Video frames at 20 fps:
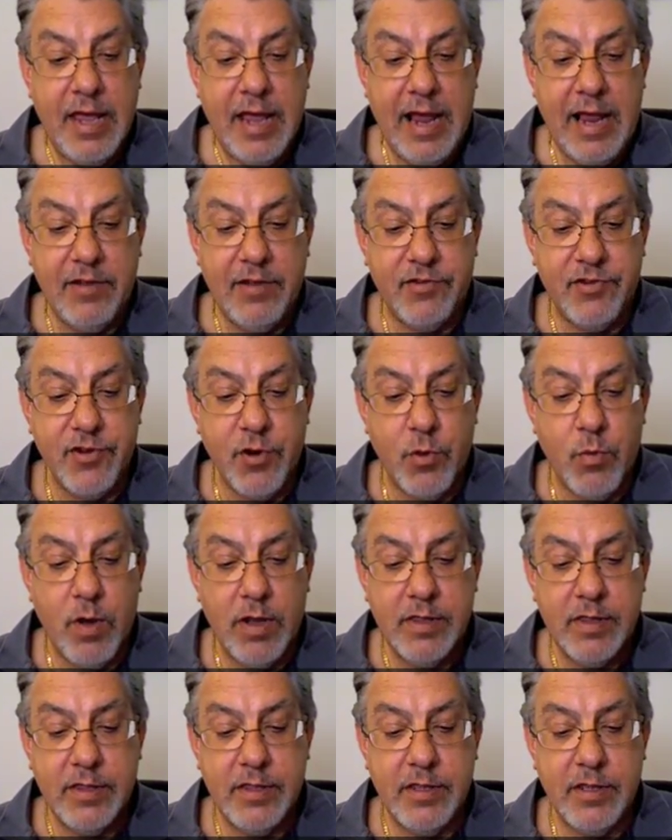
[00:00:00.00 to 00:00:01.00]
and so,
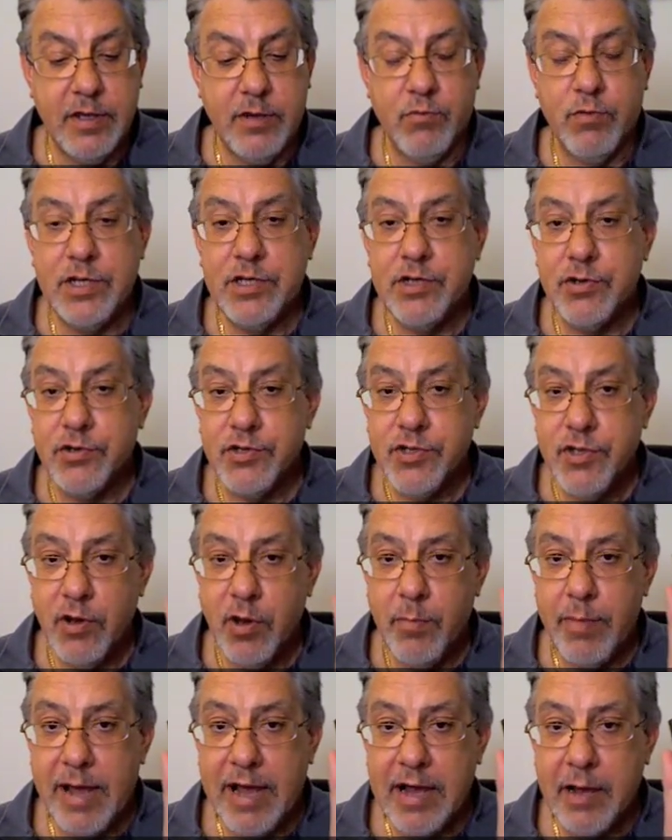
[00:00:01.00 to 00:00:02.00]
what the Richard
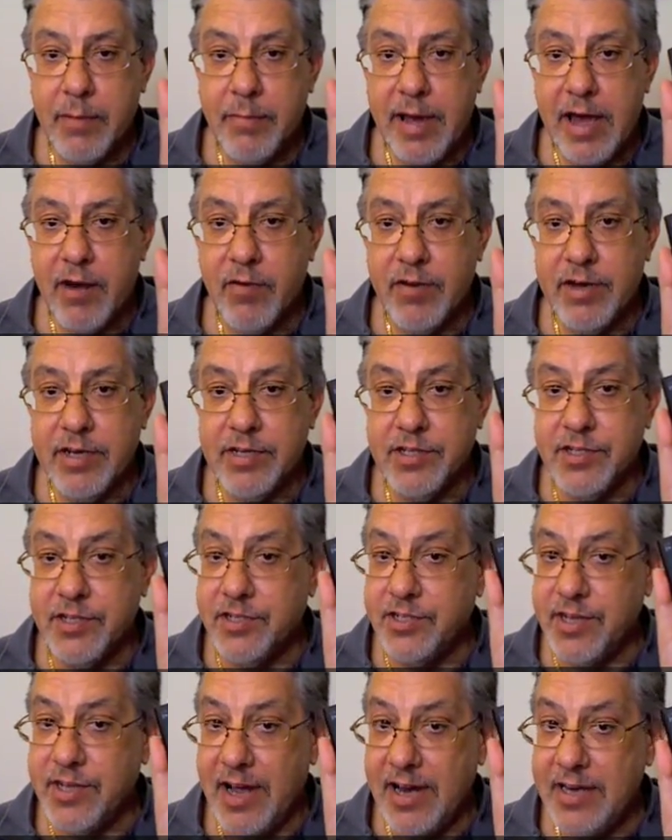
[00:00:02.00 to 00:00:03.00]
Solo backup battery is
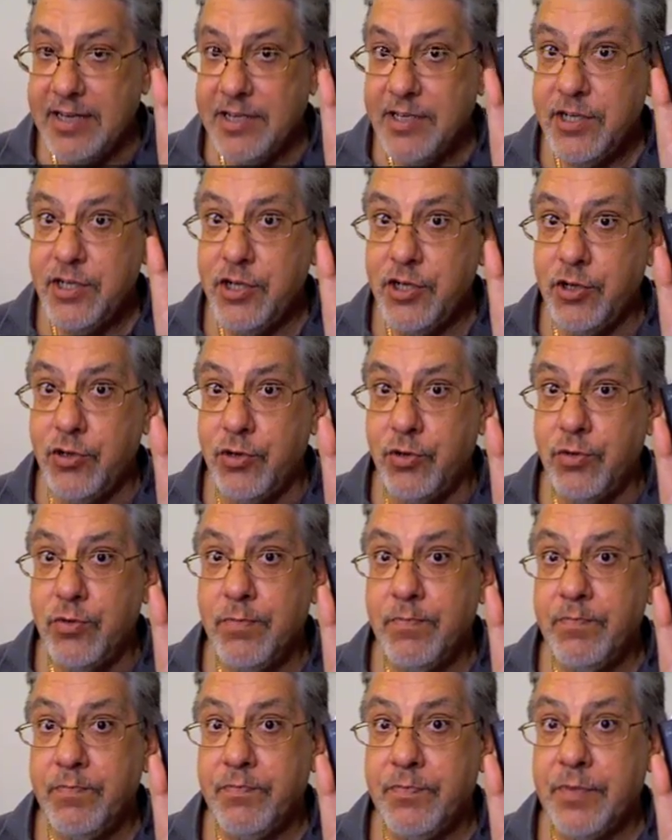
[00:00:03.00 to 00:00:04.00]
designed to do
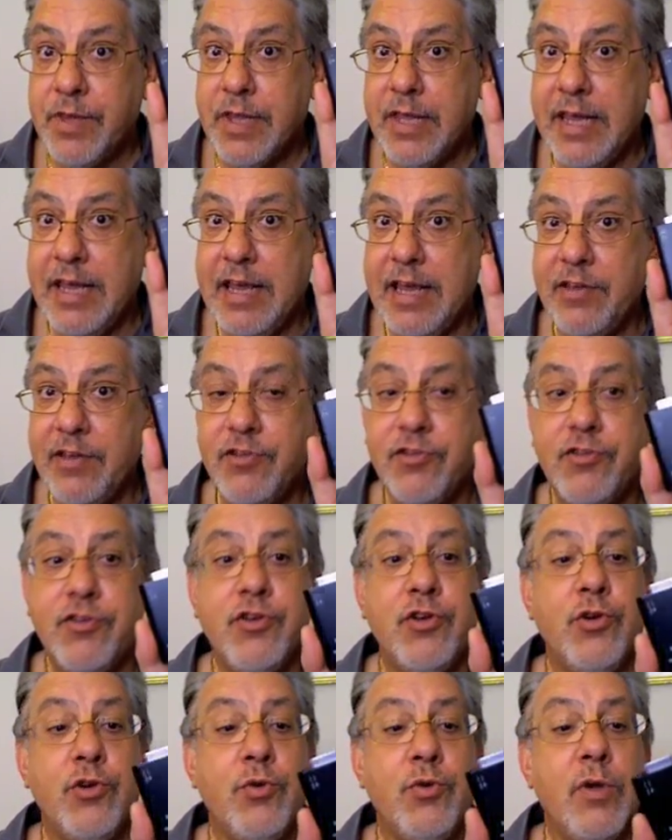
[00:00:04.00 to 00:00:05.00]
is
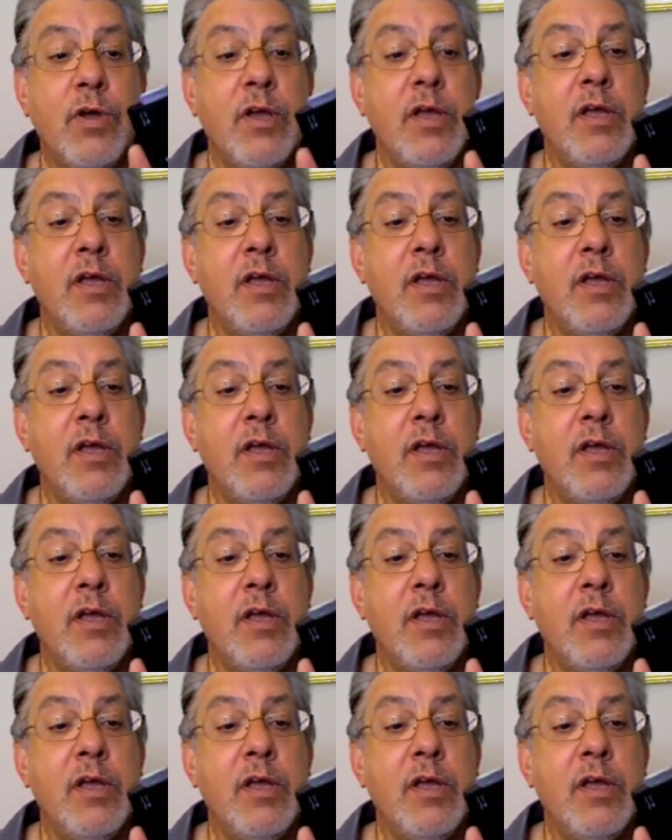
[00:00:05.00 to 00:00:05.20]
to